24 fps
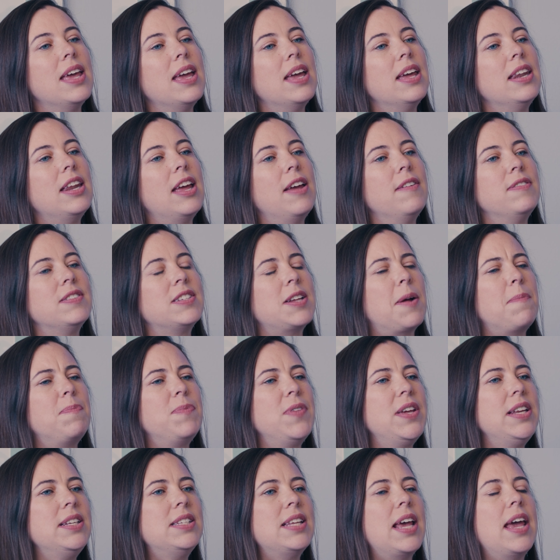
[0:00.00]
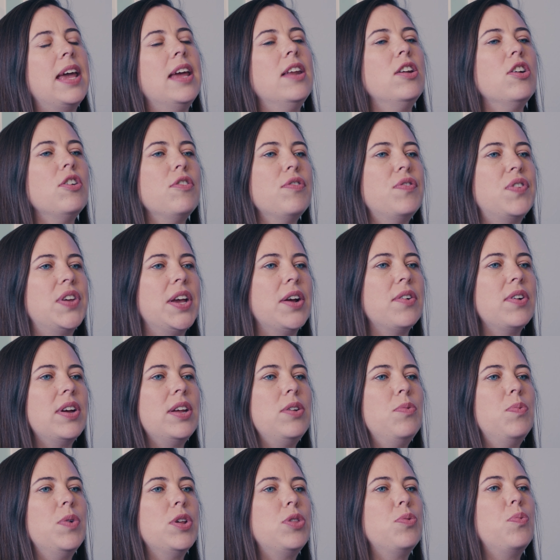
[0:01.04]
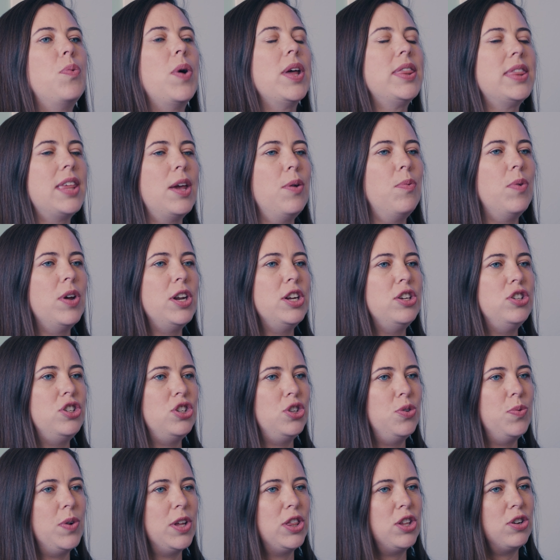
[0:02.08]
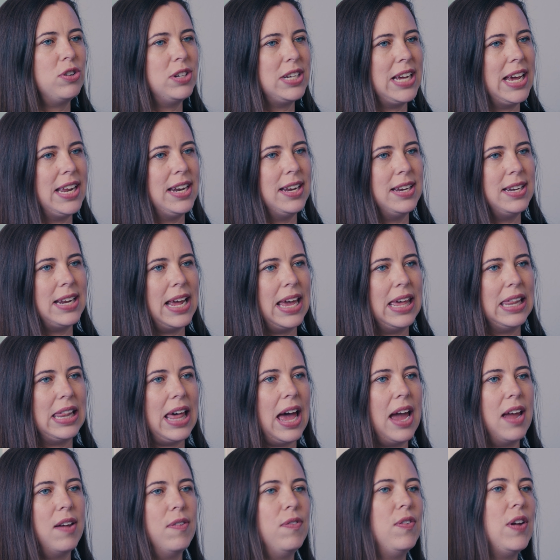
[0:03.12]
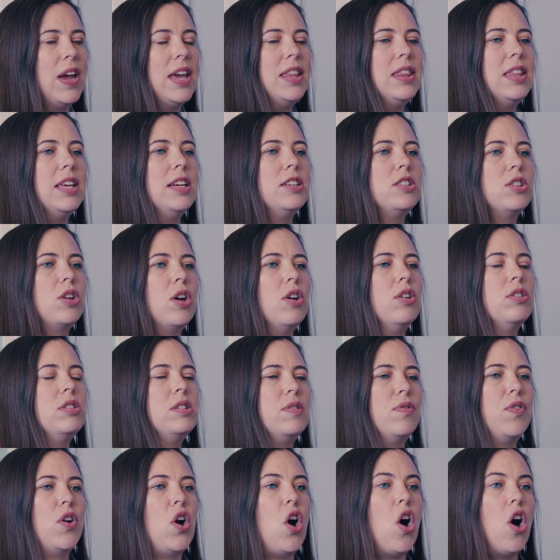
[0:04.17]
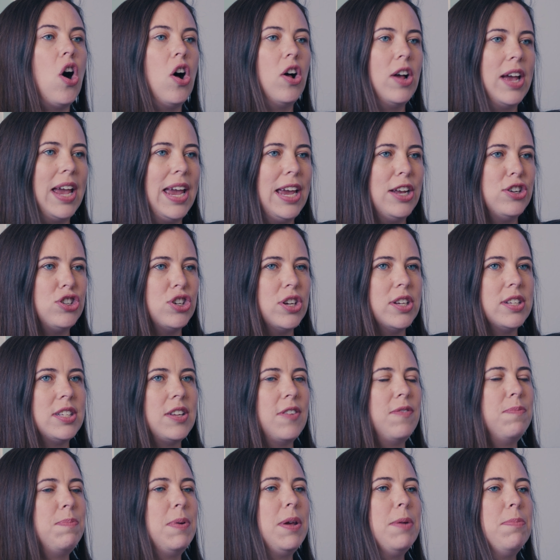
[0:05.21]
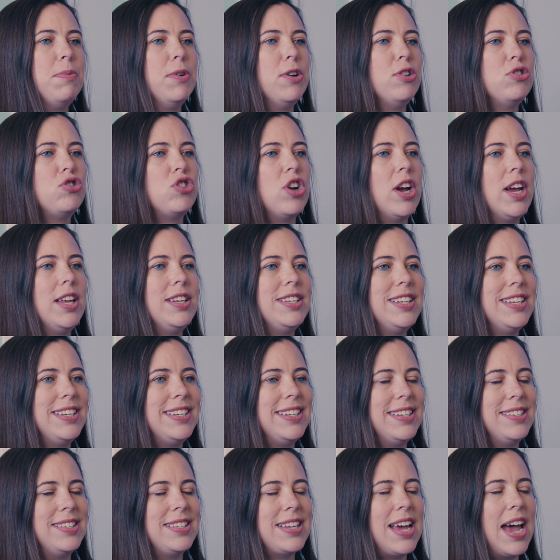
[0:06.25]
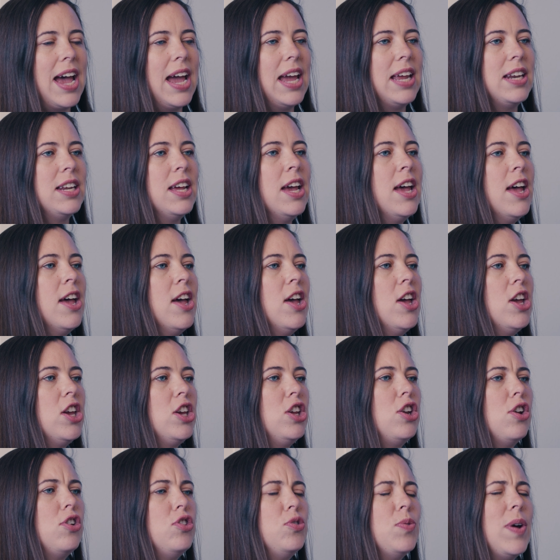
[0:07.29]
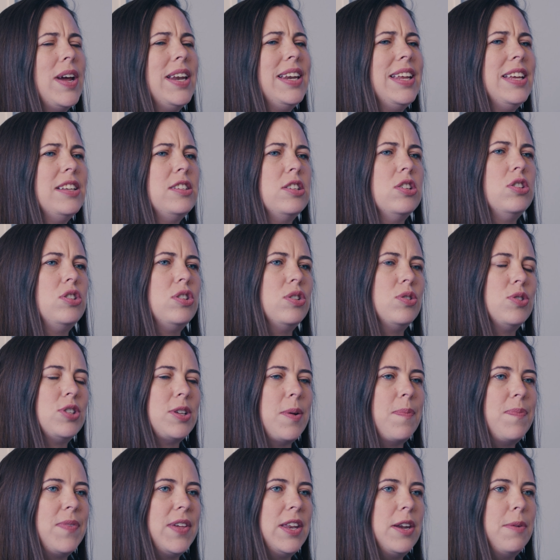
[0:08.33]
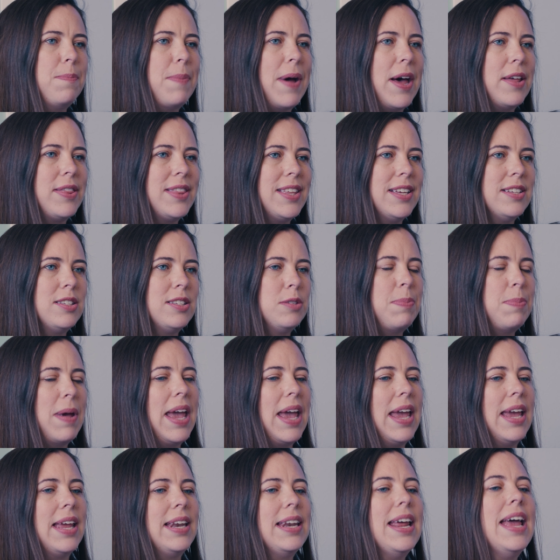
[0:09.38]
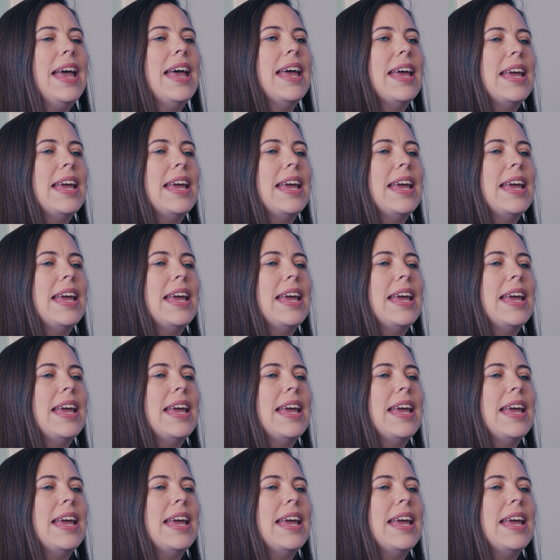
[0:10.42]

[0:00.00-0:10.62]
then if something's interfering with what they want to do on their day-to-day life, and this goes for all ages. If people are trying to decide, do I need to do something about this pain?